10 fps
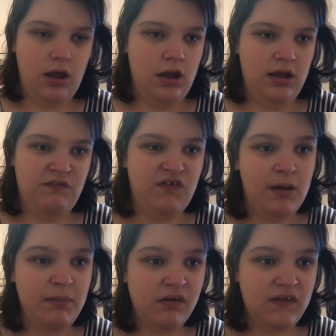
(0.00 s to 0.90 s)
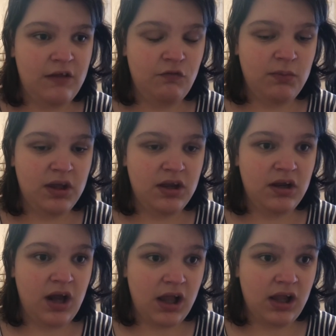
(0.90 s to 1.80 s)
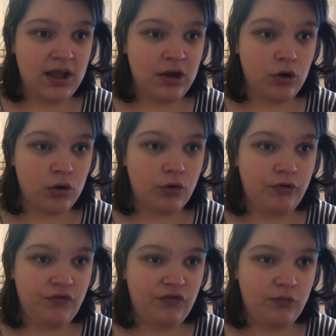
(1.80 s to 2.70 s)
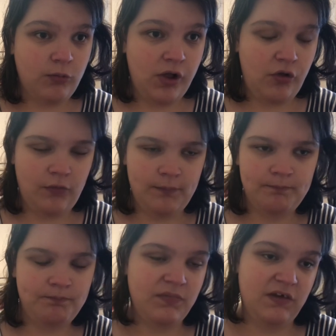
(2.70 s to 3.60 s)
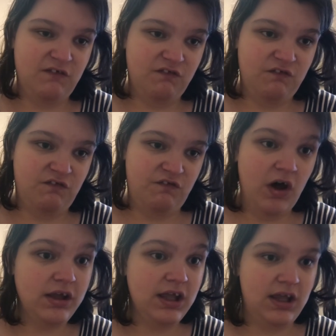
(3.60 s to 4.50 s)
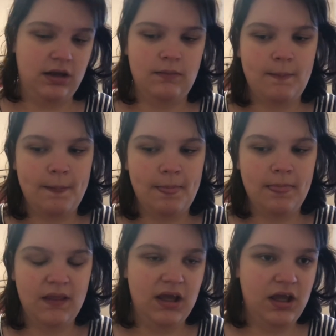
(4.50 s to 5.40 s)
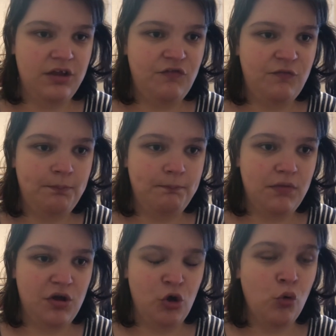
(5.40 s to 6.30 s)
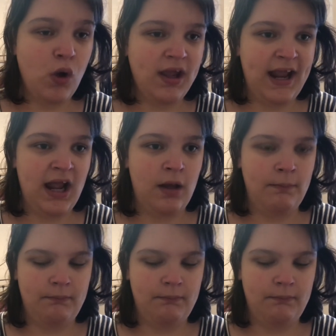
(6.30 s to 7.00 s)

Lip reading: If I'm a lesbian and I like girls, well, fuck it. It's who I am,